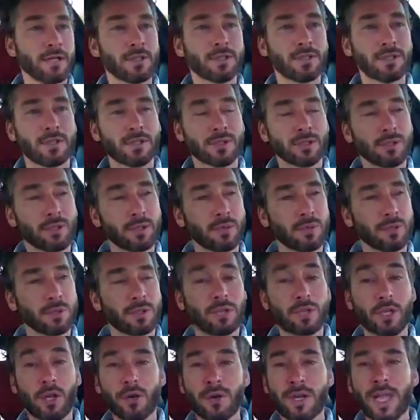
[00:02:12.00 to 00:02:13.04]
to
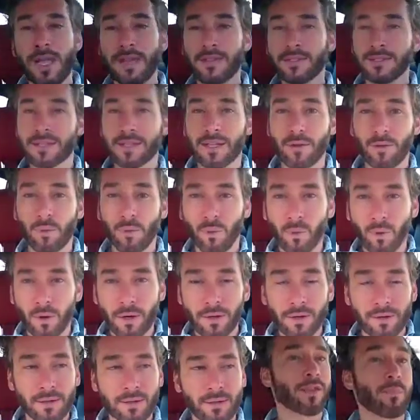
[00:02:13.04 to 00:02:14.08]
showcase their
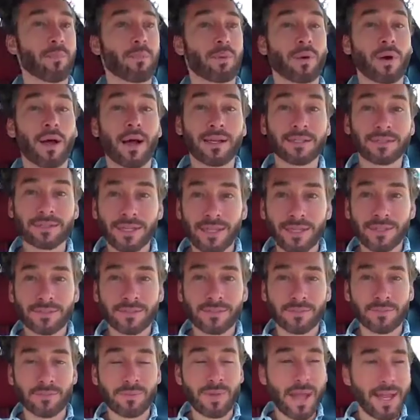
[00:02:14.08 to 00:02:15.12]
work, the process
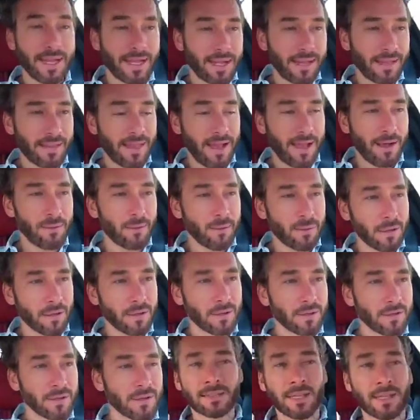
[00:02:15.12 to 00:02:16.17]
of making that
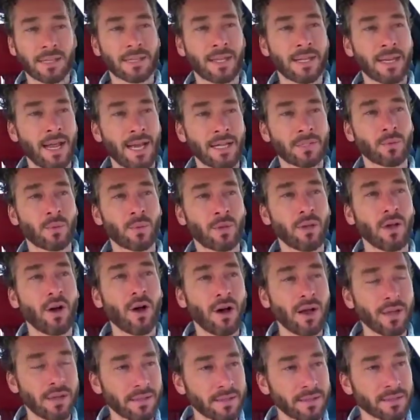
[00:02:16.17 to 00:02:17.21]
work, and connect with
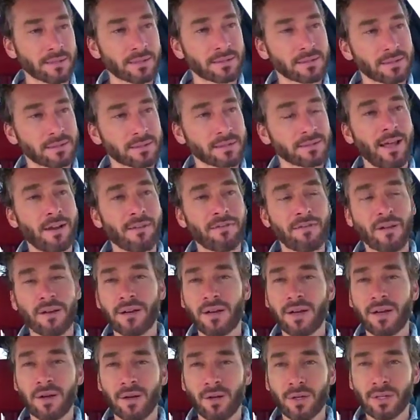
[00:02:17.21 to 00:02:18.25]
audience at a
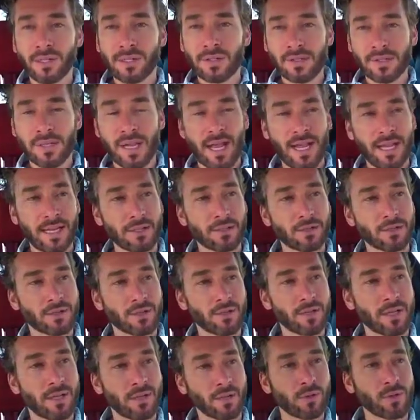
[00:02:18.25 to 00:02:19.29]
very early stage
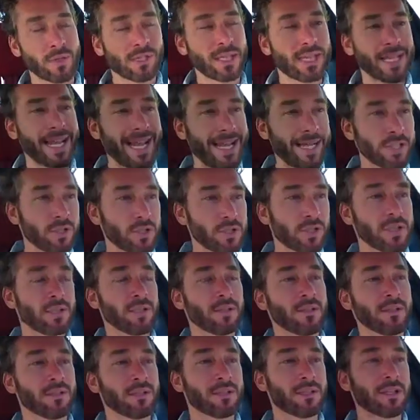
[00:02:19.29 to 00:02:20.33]
so that you're
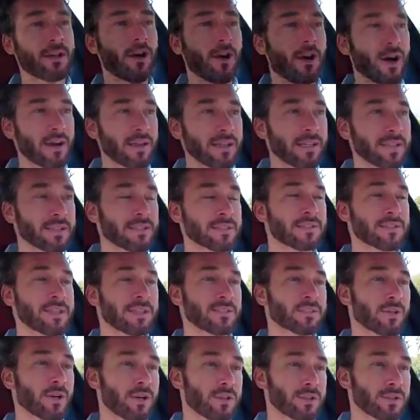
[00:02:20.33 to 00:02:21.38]
engaging the audience
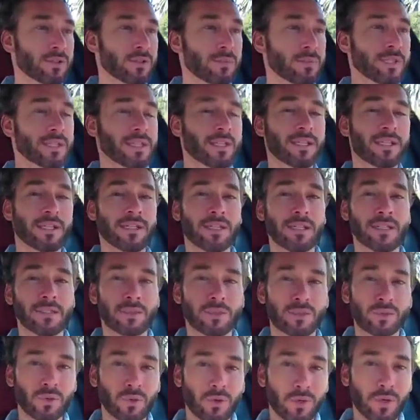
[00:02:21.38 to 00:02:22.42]
that's ultimately going to
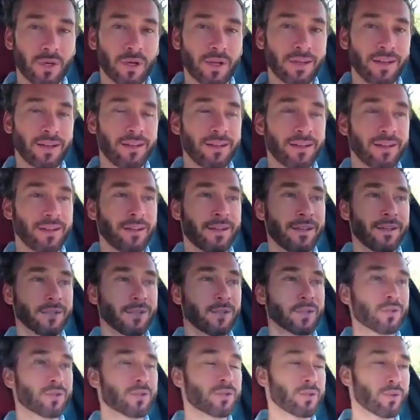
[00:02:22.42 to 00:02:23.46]
enjoy
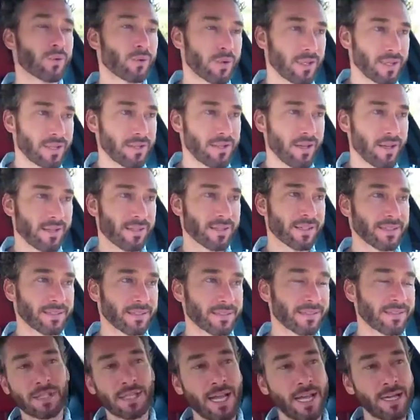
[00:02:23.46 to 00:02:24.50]
your
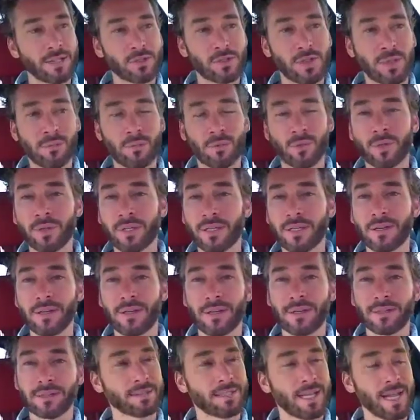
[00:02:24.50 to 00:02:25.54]
storytelling. Engage them early
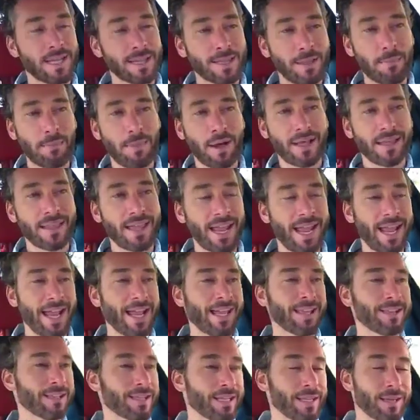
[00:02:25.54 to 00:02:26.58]
on. Take them by the
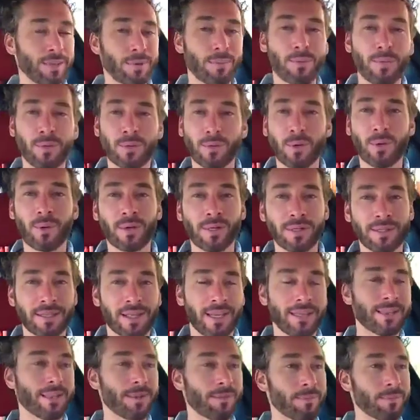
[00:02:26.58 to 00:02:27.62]
hand, lead them through it, and
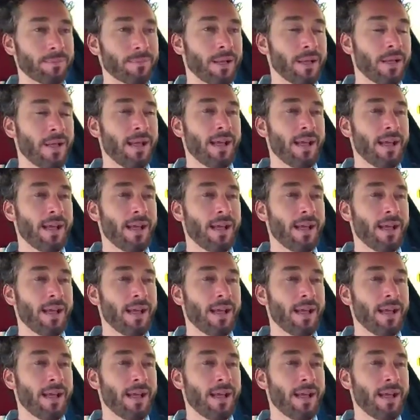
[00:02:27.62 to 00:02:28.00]
get them